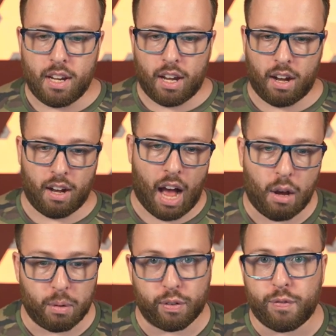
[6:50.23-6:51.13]
I
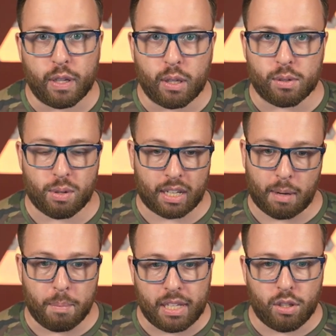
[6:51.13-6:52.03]
will fill so I
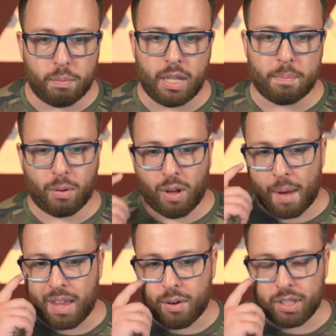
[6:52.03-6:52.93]
can meet new people.
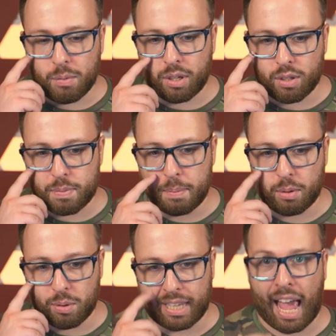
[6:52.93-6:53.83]
I'm not really one of those
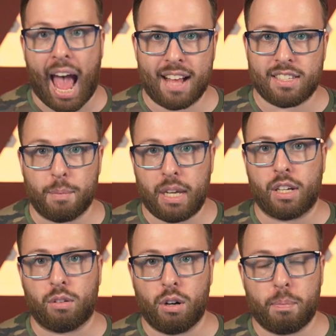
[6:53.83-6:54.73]
people who like has to be in a
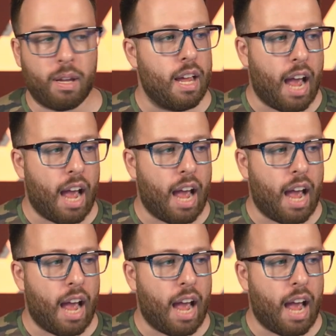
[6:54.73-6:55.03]
group.